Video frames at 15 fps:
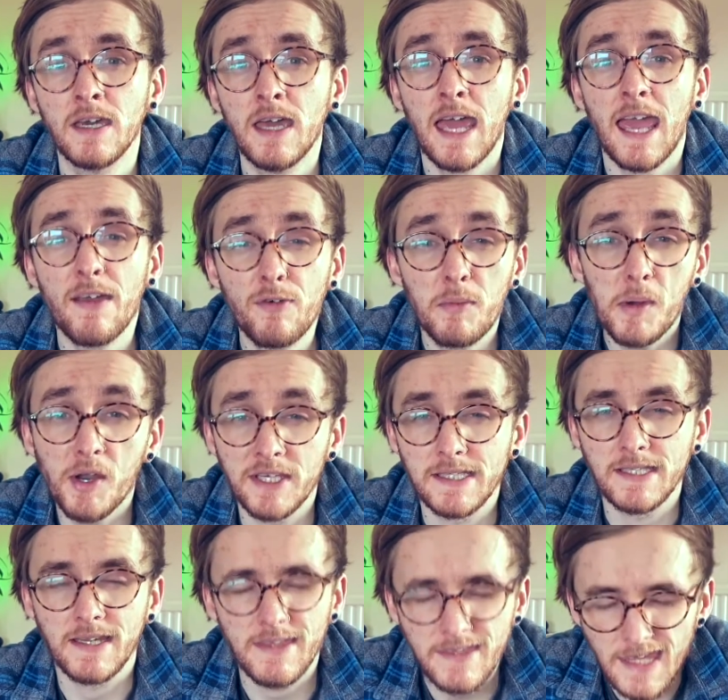If I'm
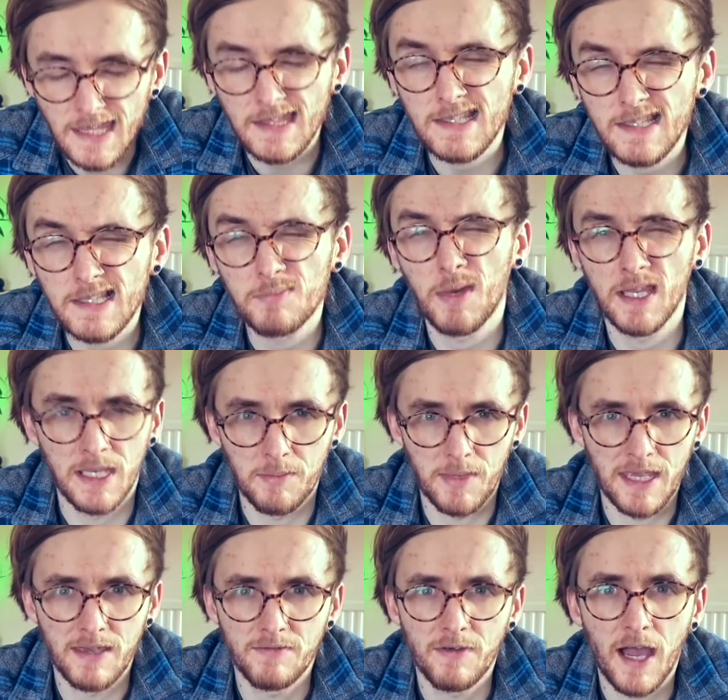honest, I think this is my
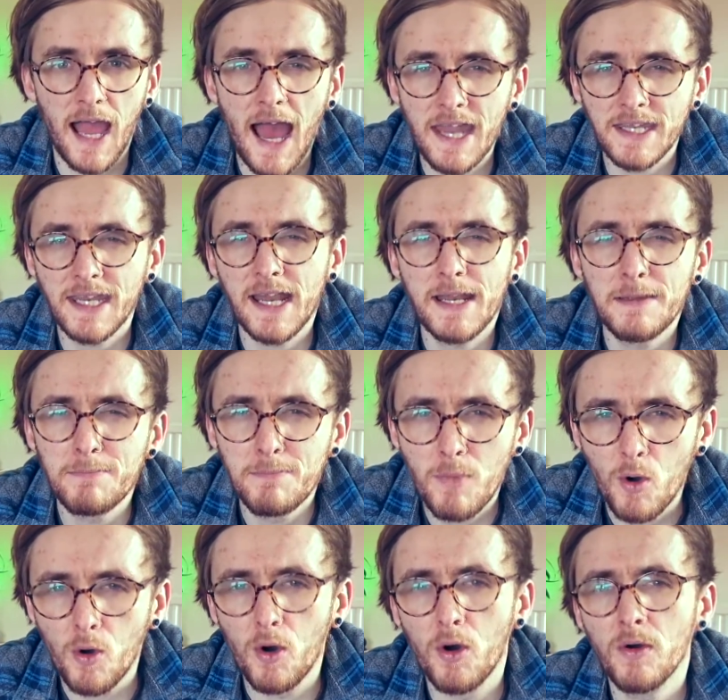limit. If I added any
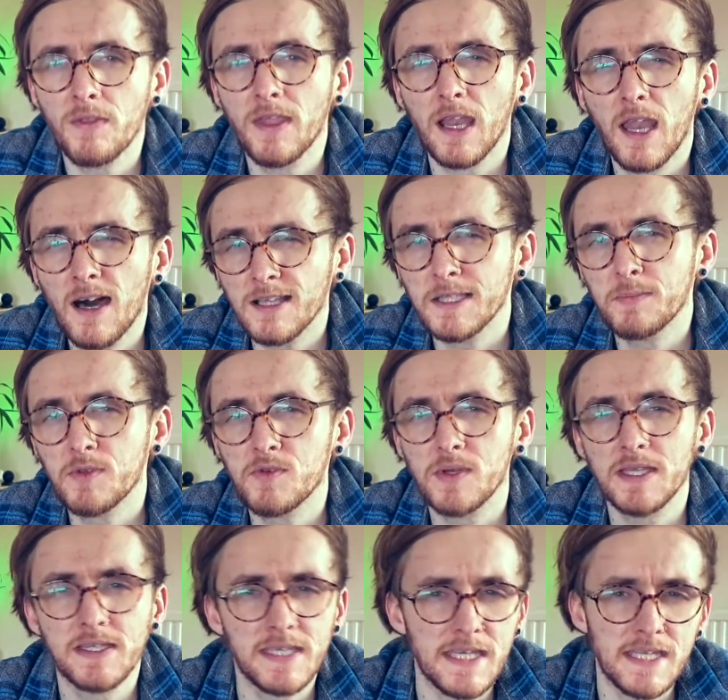more, the lines
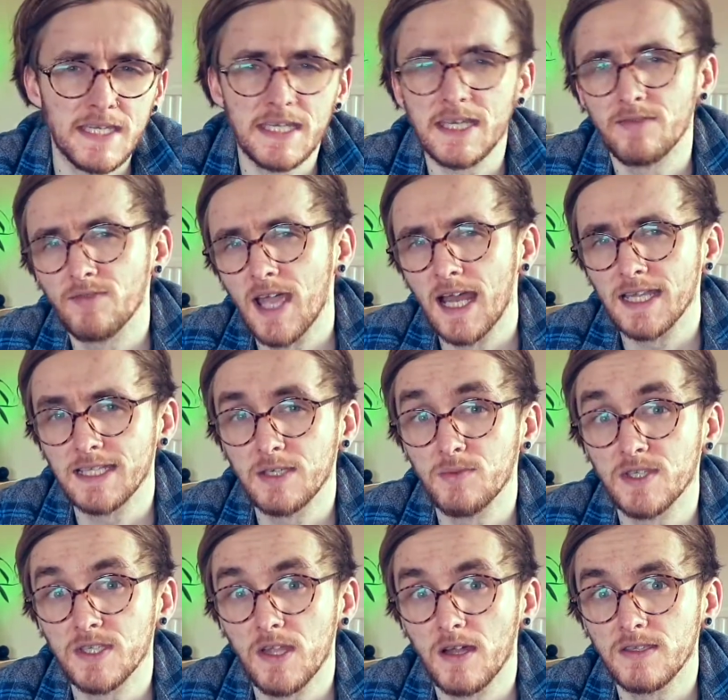between D&D and reality
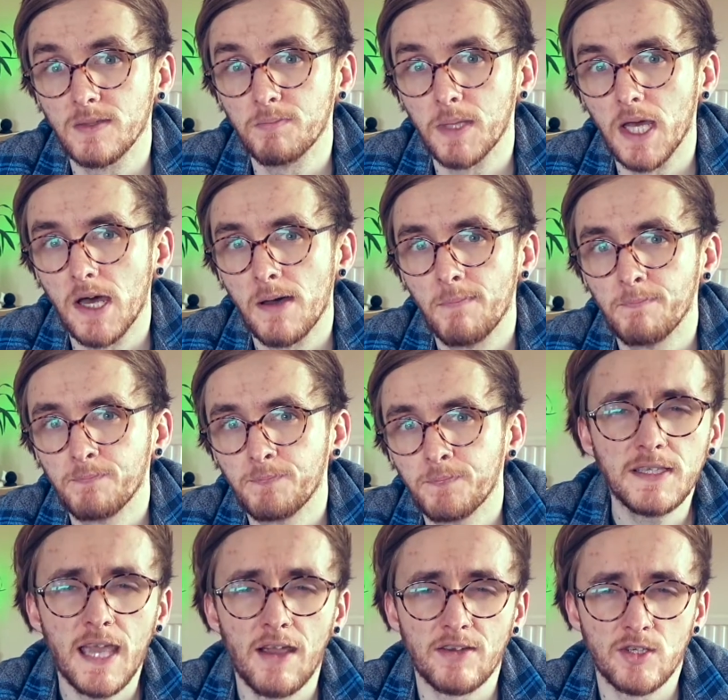would start to blur.
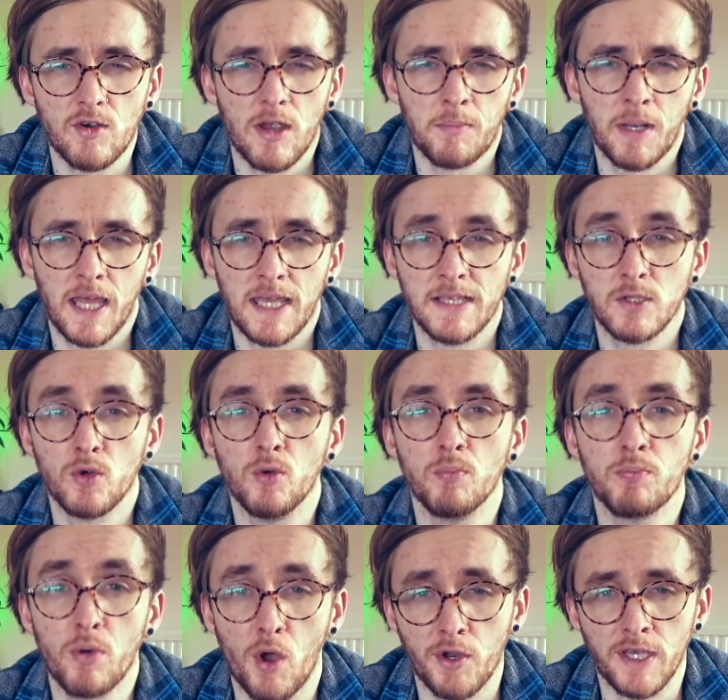First character I play is
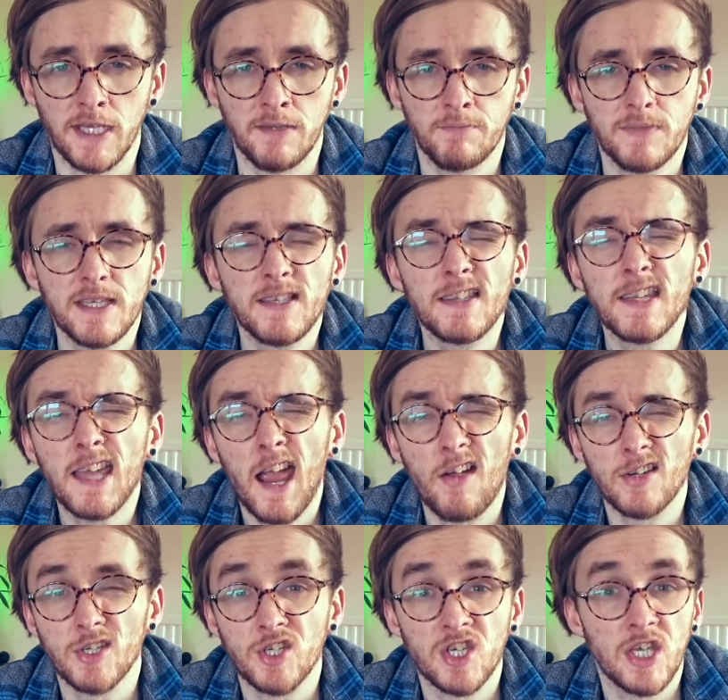called Bronny. This is the
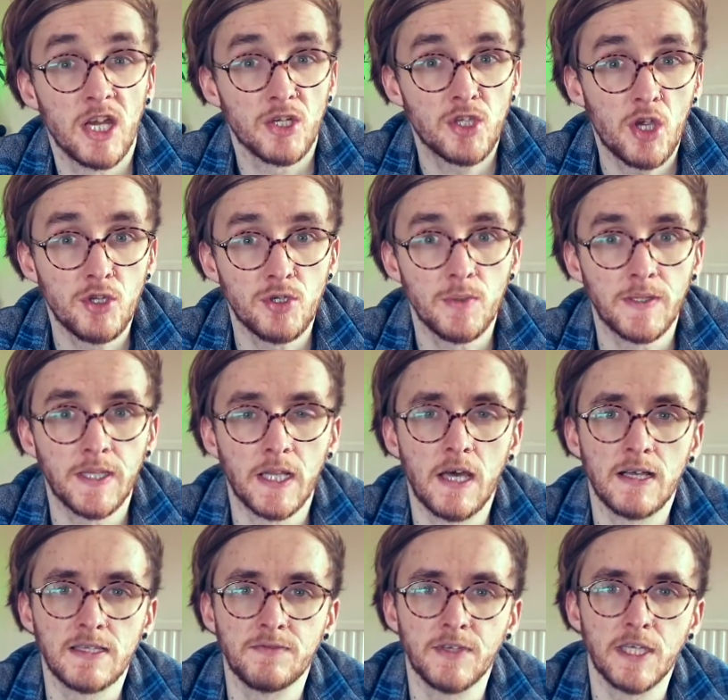character sheet I showed you in the
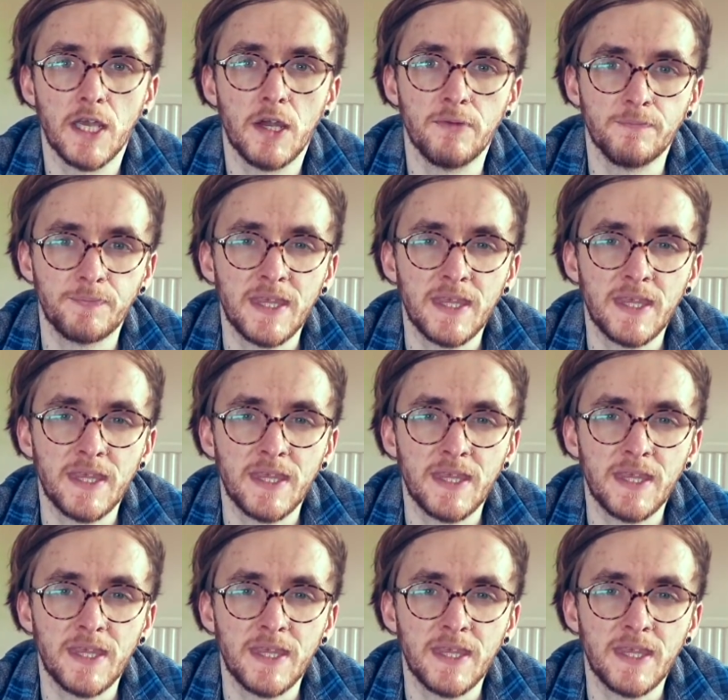last video.